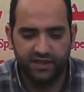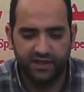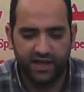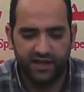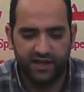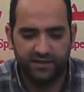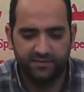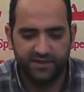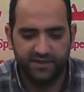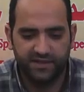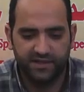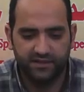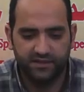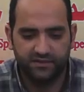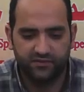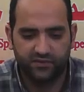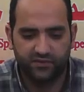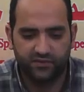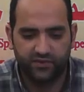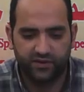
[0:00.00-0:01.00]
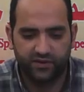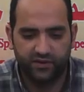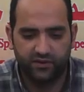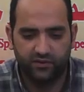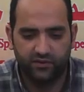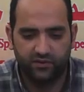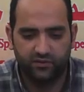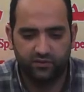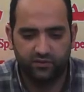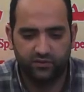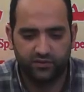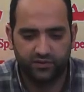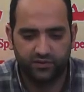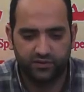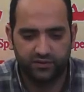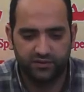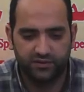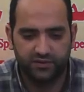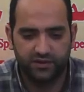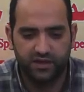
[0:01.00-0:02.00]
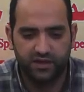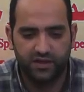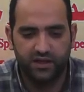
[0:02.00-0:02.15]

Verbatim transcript: and peace for the whole world.